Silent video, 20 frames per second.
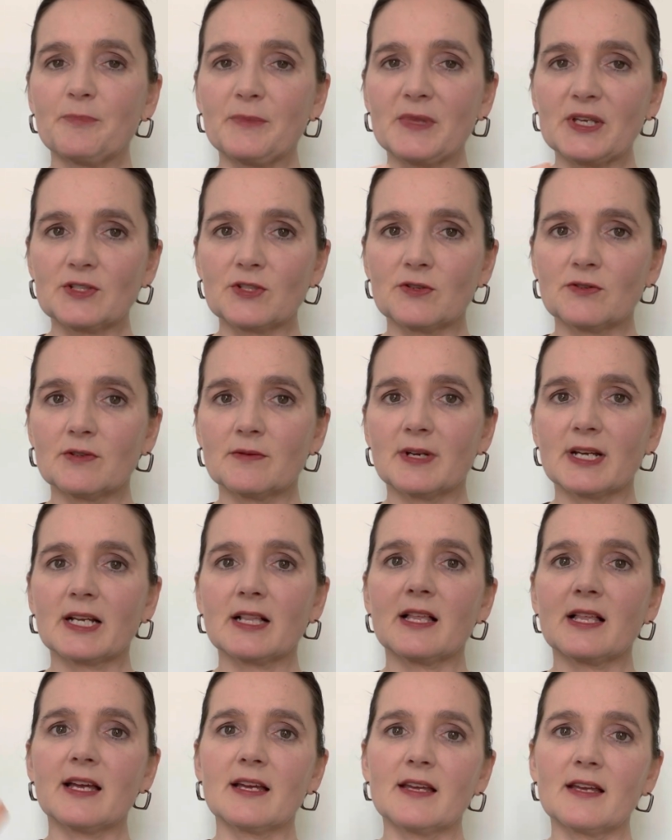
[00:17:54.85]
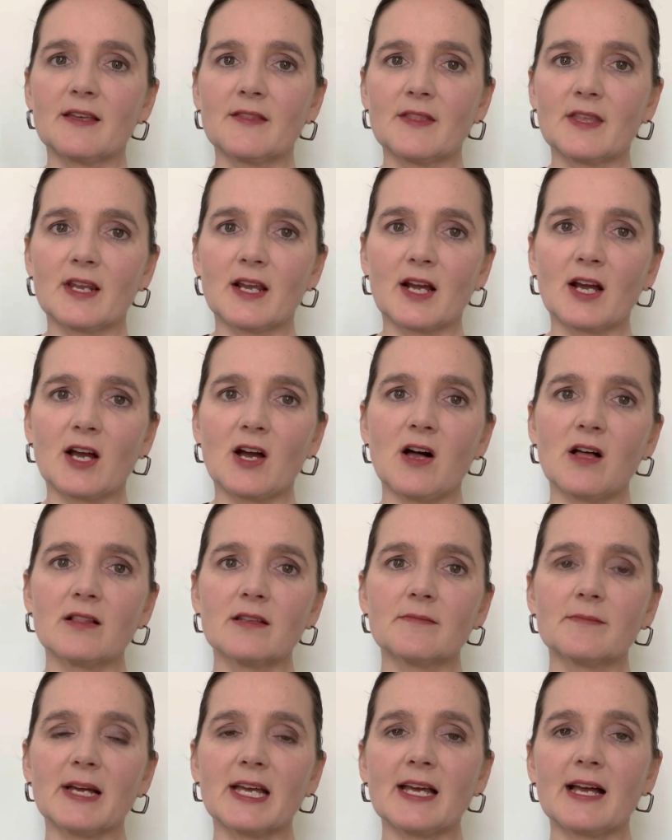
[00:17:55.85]
I attune to my client, and then I call
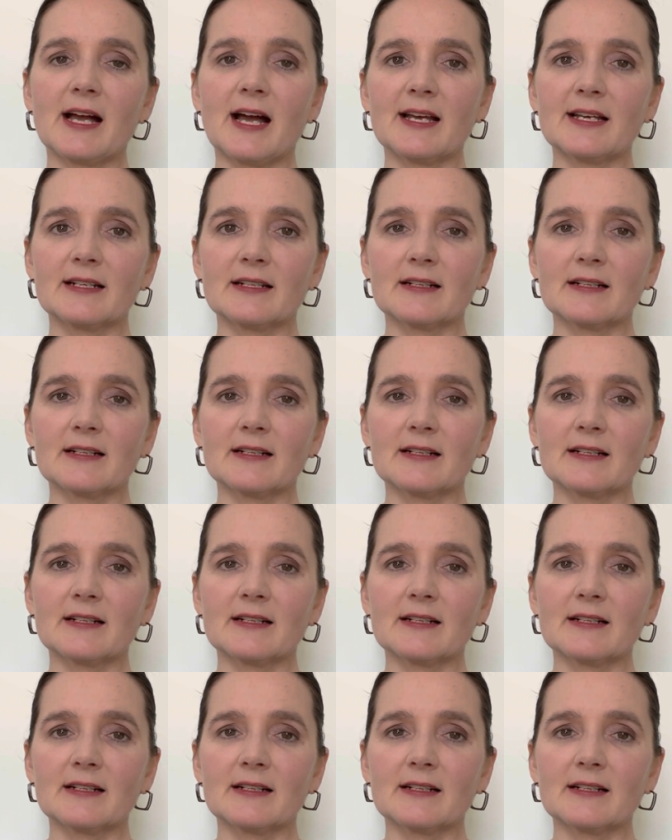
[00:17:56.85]
in my